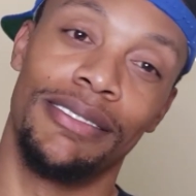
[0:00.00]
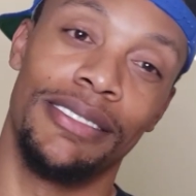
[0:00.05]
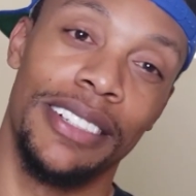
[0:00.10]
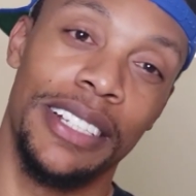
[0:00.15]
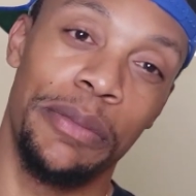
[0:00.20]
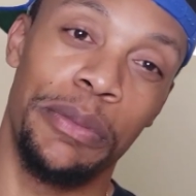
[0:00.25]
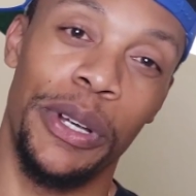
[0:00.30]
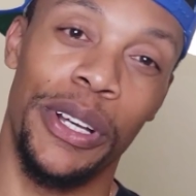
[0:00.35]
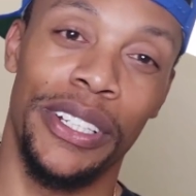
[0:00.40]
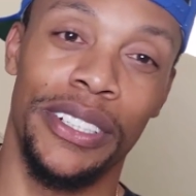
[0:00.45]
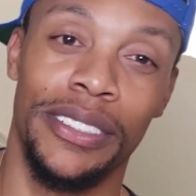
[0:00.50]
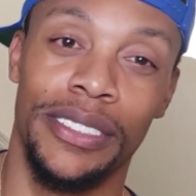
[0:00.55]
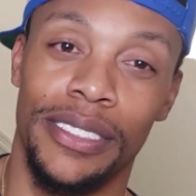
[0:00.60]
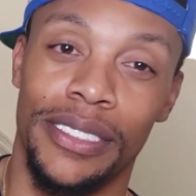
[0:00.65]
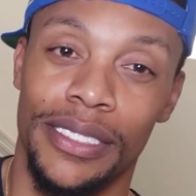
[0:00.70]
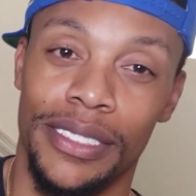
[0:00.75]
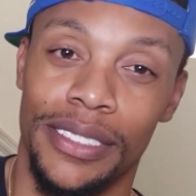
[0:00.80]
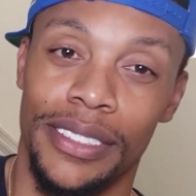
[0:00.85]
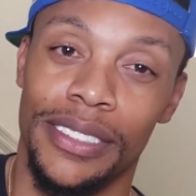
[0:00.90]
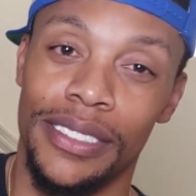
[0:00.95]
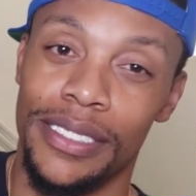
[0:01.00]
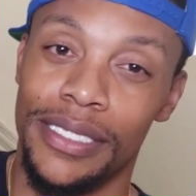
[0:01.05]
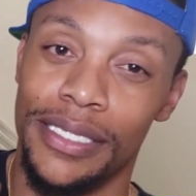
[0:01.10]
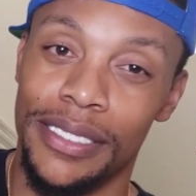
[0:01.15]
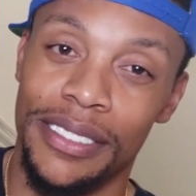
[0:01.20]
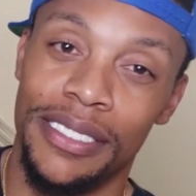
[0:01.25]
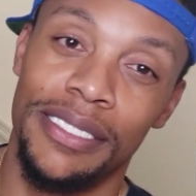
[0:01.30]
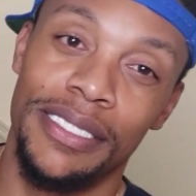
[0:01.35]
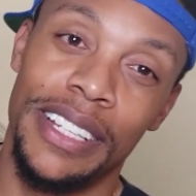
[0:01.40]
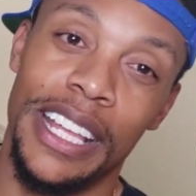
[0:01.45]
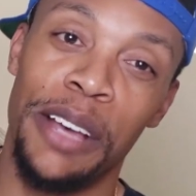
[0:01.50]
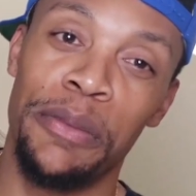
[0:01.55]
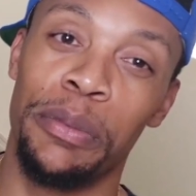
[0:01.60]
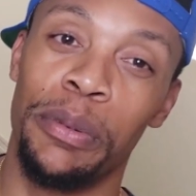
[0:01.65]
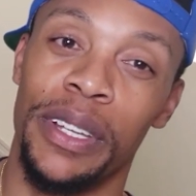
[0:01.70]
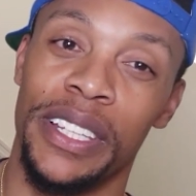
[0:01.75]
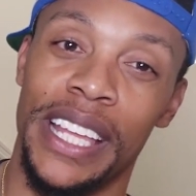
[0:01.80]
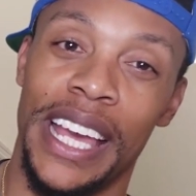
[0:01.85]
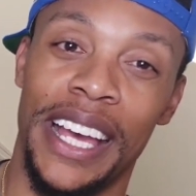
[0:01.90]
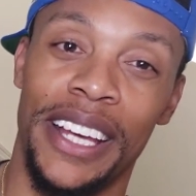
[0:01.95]
come on, help a
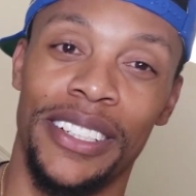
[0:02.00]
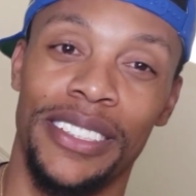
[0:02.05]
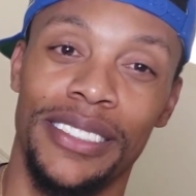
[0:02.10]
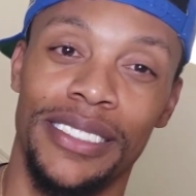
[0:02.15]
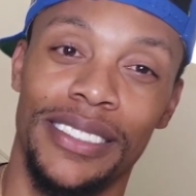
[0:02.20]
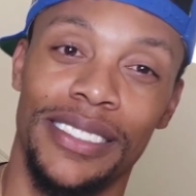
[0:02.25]
brother out.